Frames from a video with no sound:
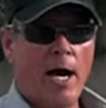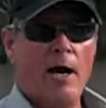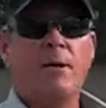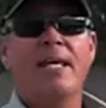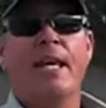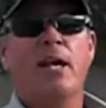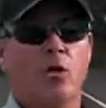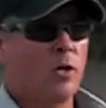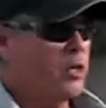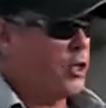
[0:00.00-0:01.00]
am again
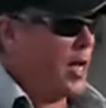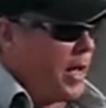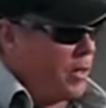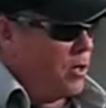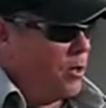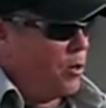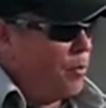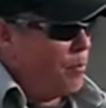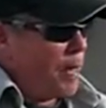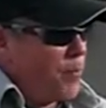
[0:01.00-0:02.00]
going to check
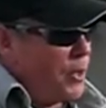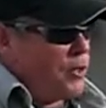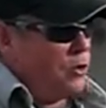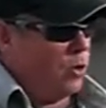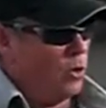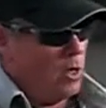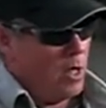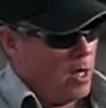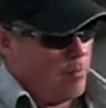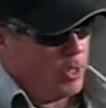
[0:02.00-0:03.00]
my pistol
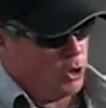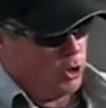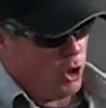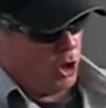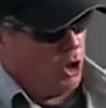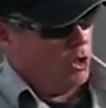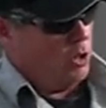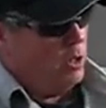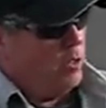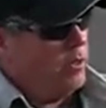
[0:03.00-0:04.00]
and make sure
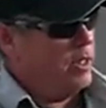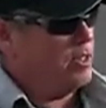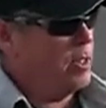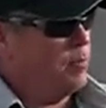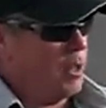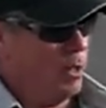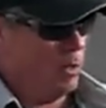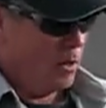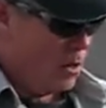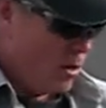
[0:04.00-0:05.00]
that it is empty.
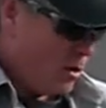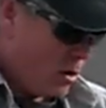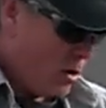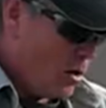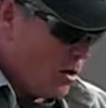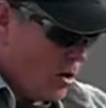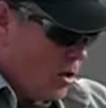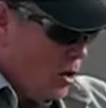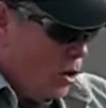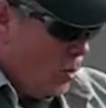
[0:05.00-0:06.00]

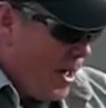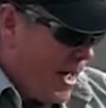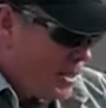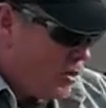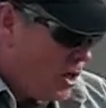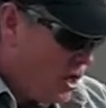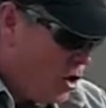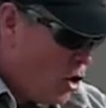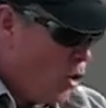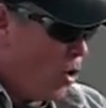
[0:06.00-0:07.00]
No magazine,
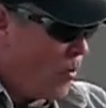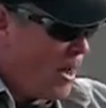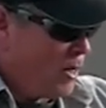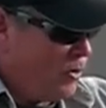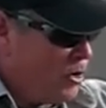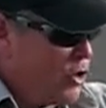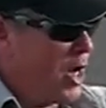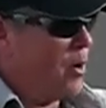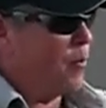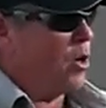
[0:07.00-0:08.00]
no round in the
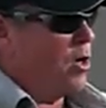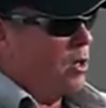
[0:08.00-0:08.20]
chamber.